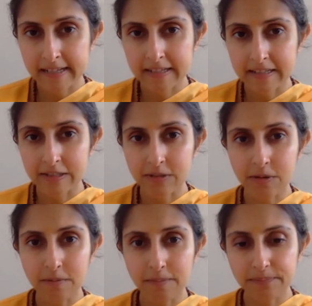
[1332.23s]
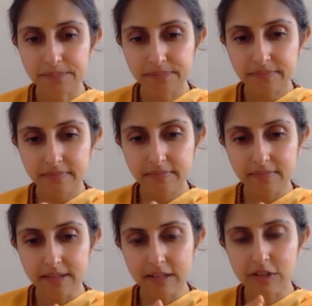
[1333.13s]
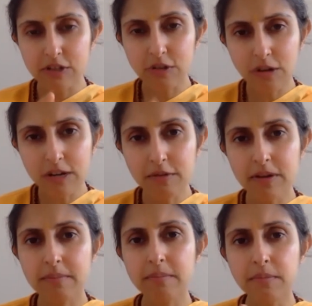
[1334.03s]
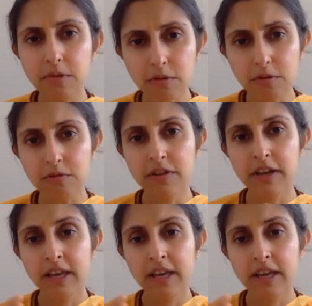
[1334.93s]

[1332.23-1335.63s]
So slowly we move